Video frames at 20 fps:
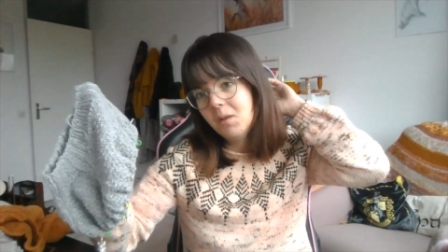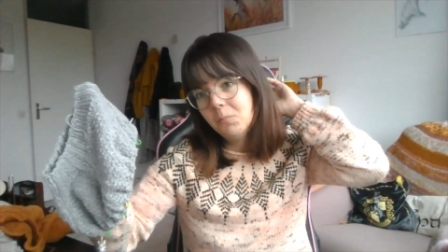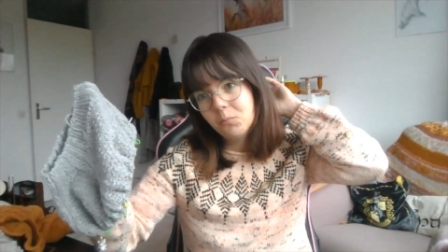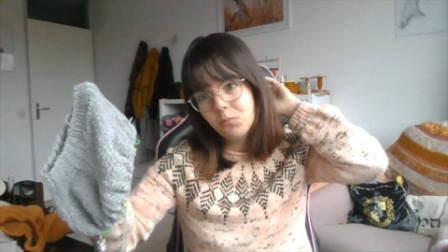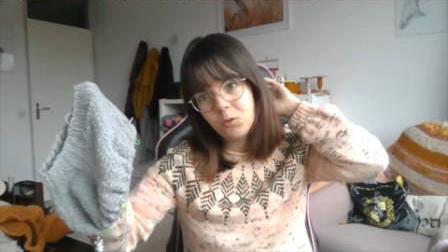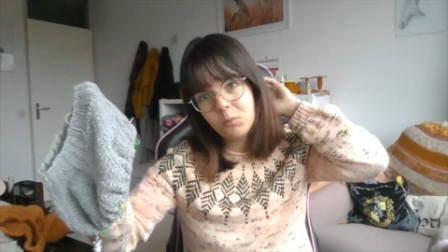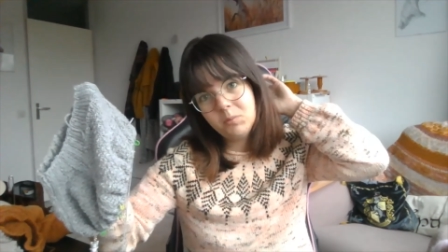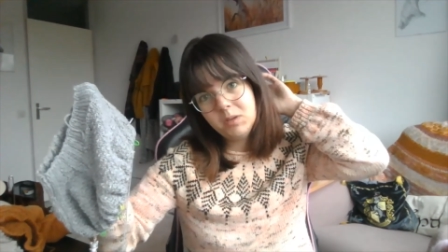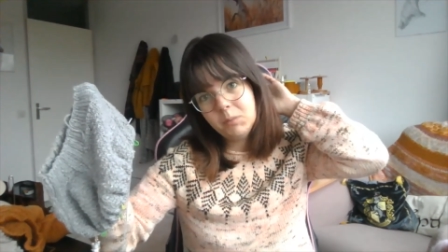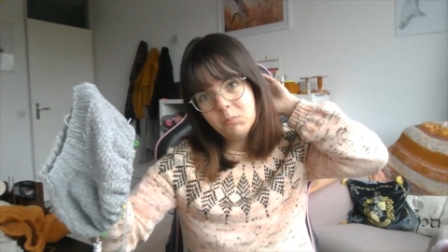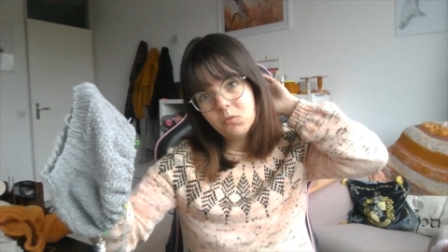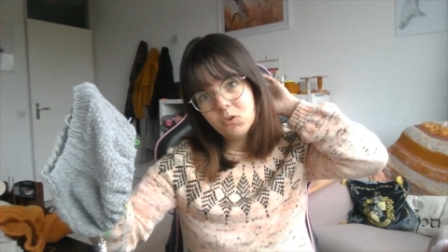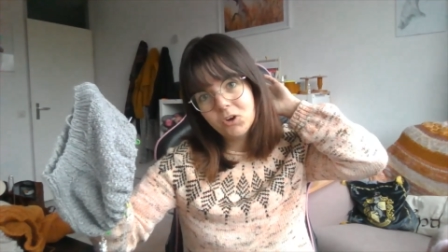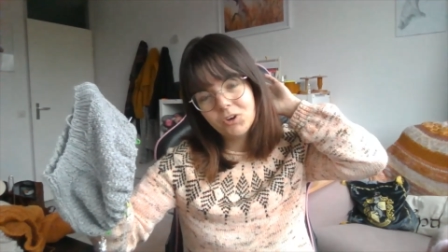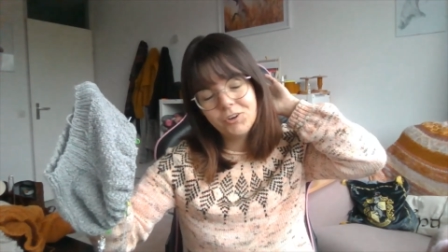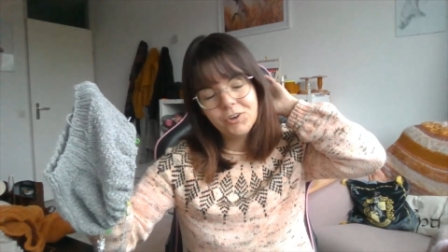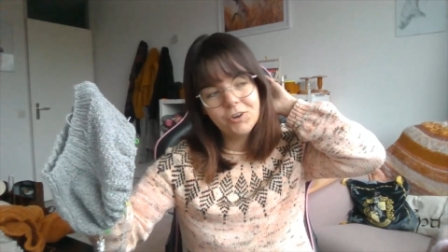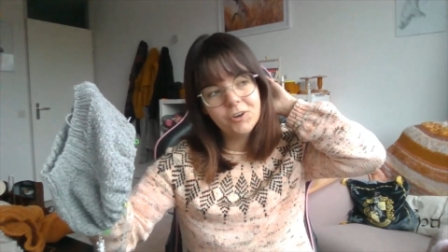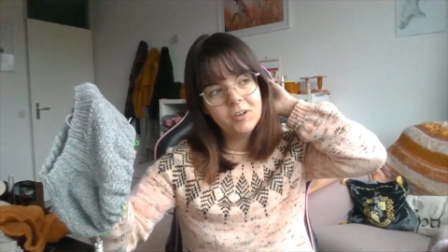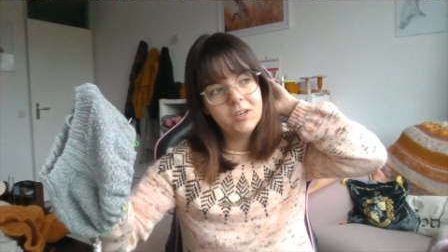probably more
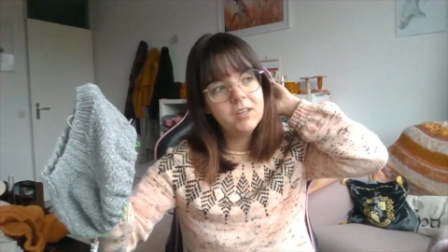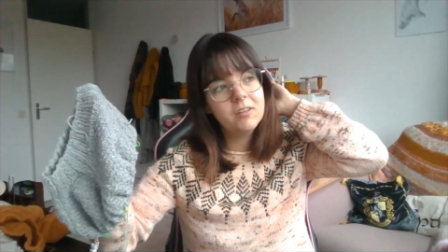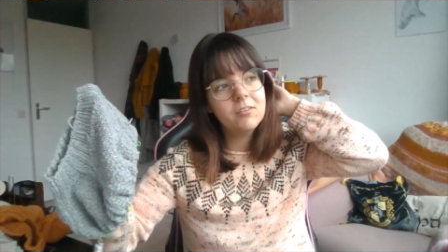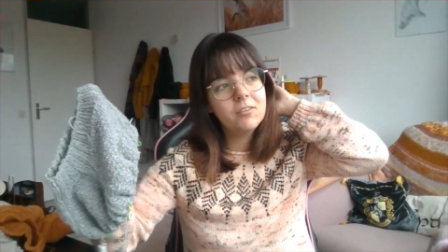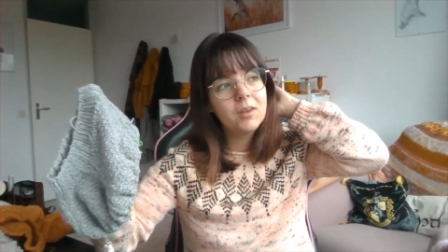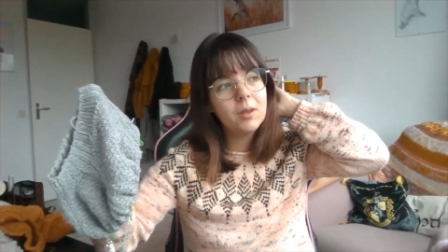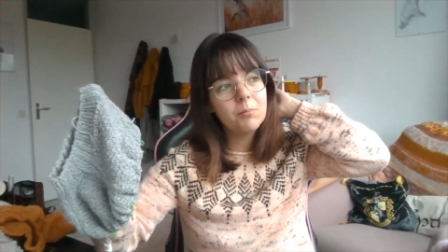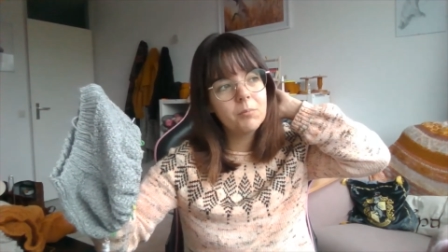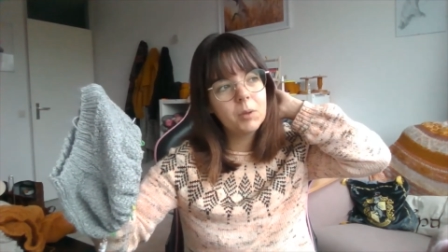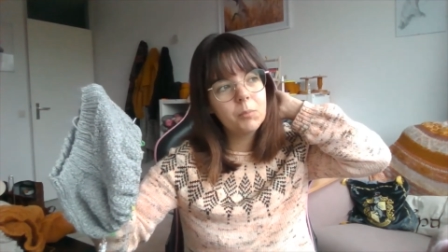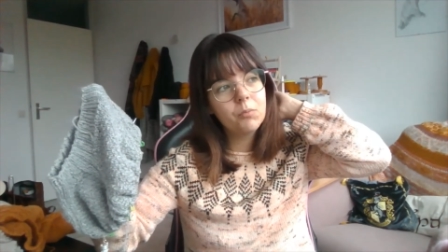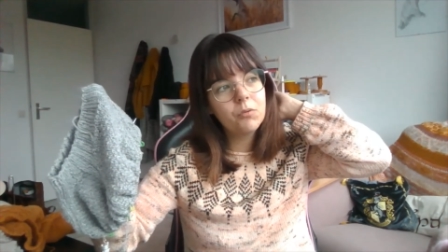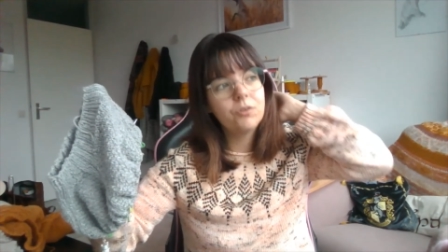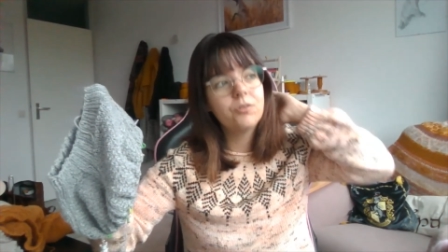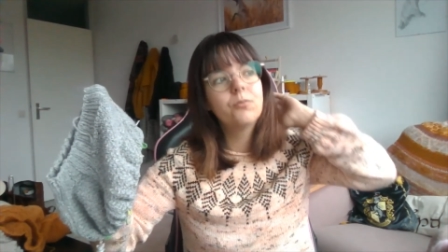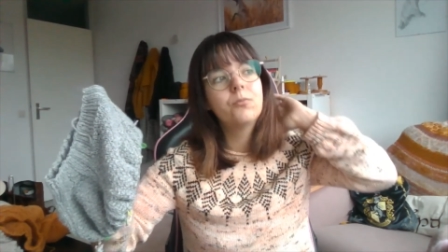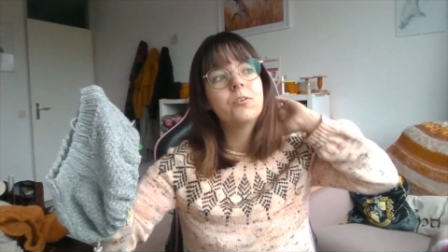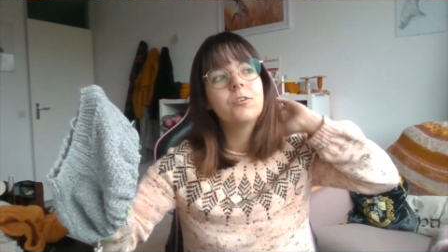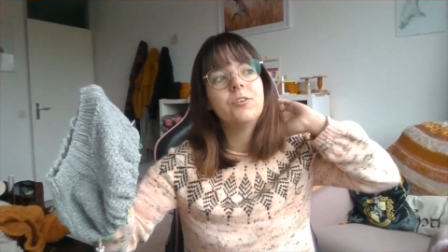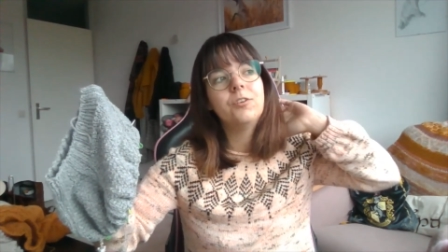girly so that my
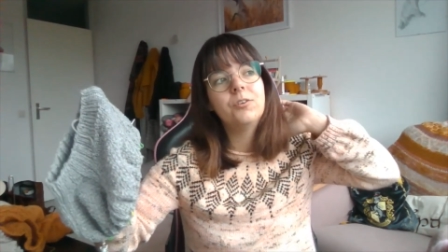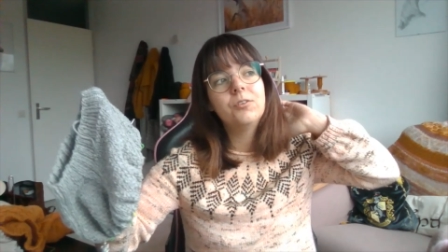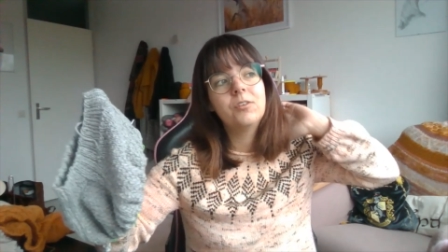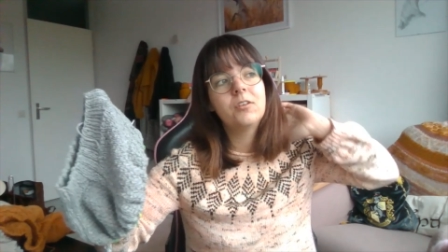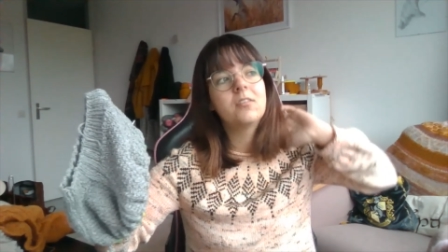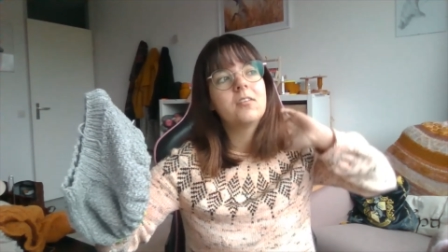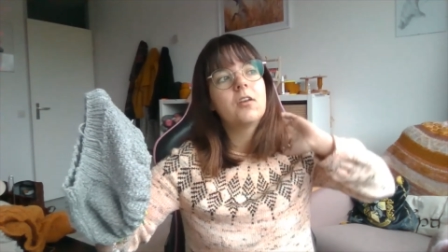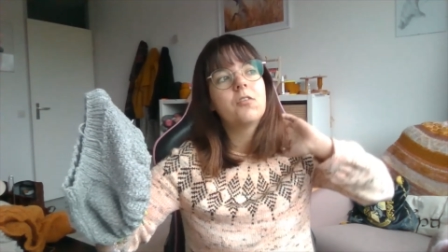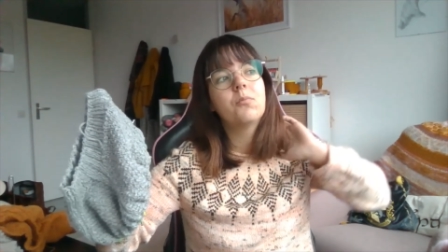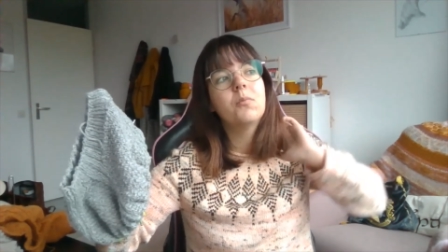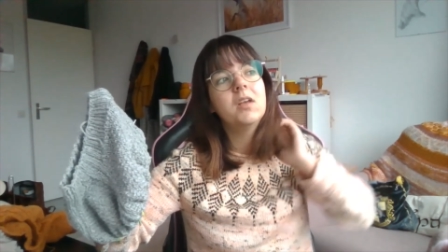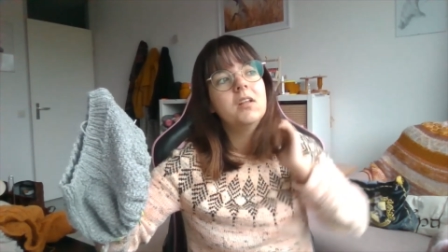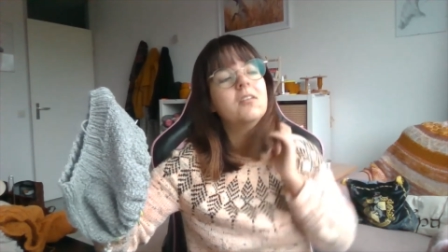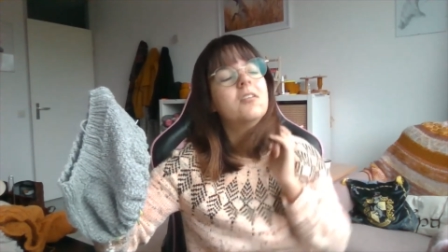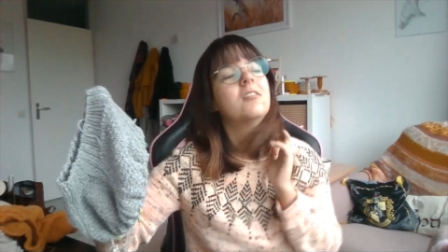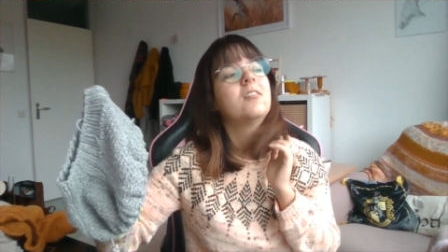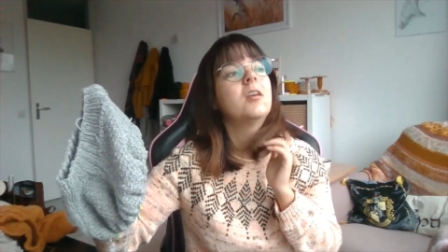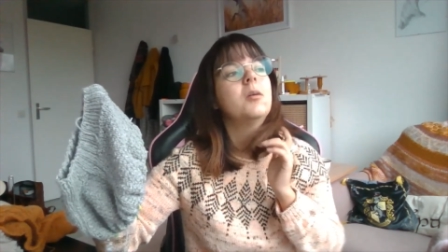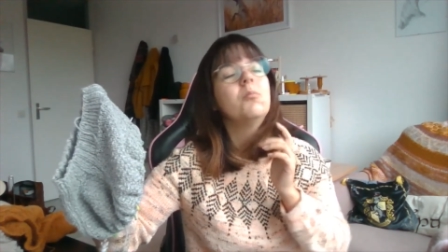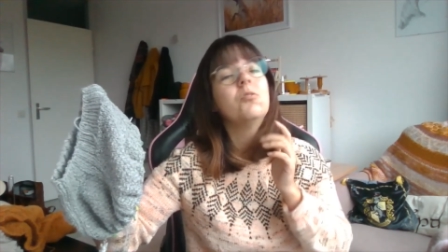brother won't notice I've made the
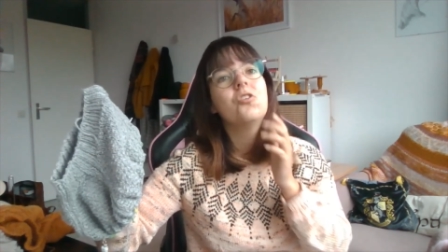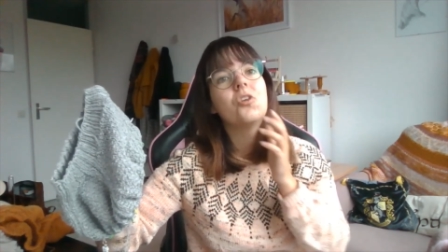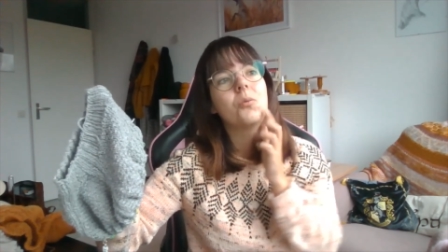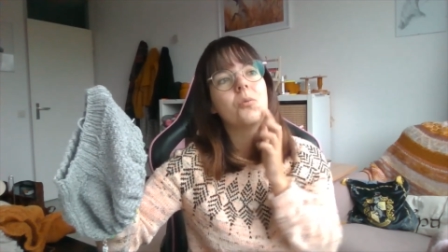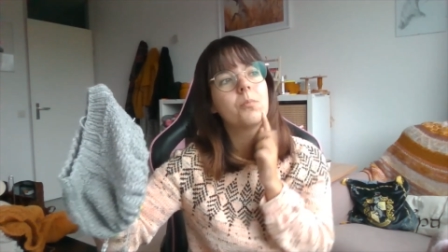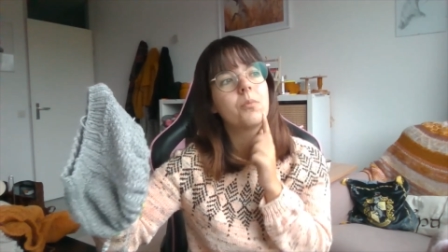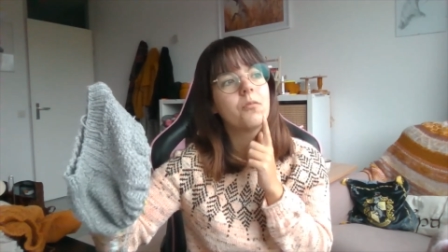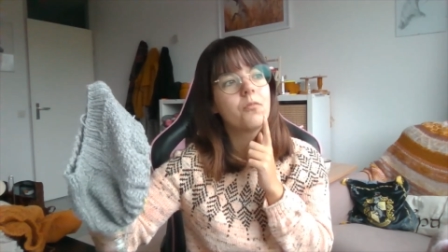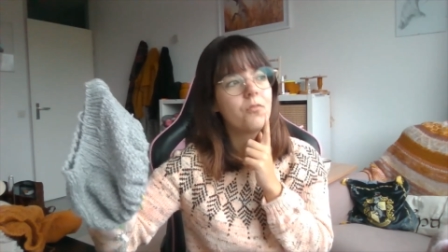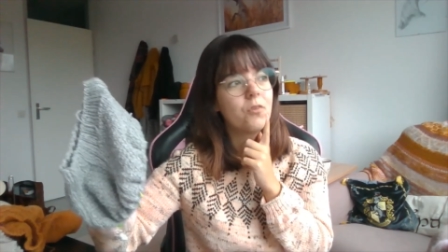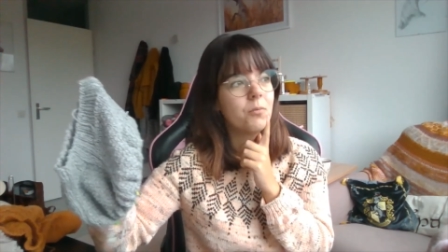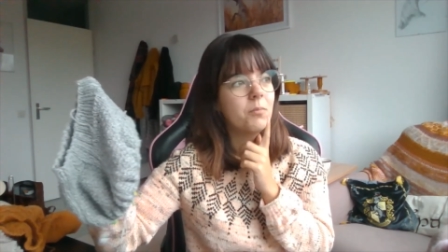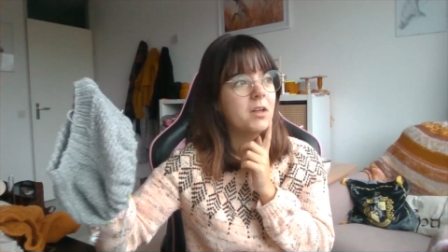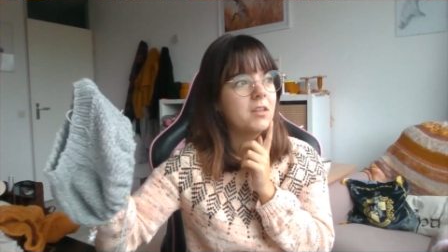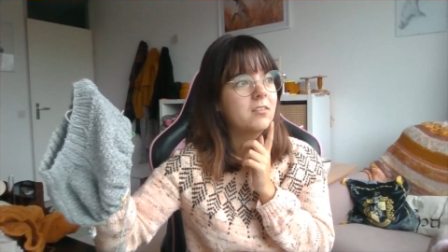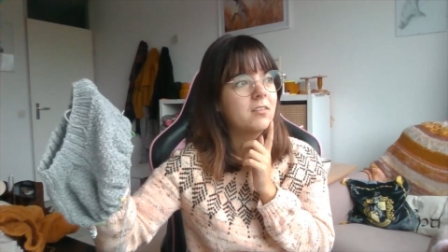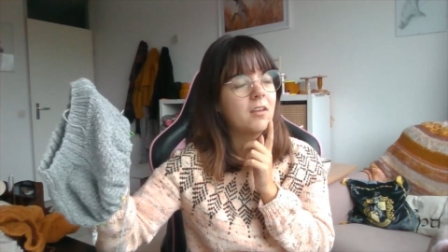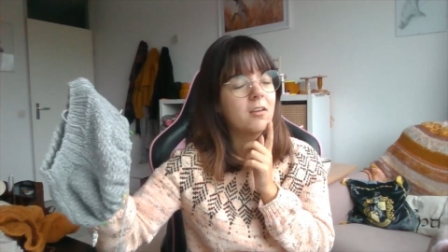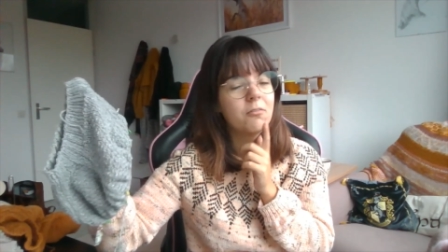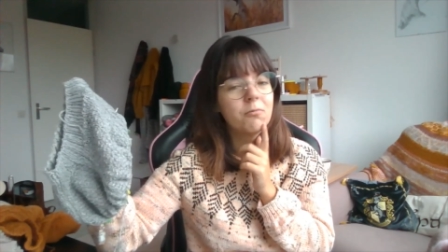same jumper for
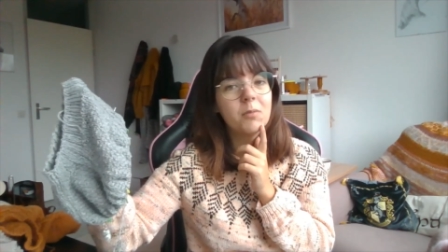myself,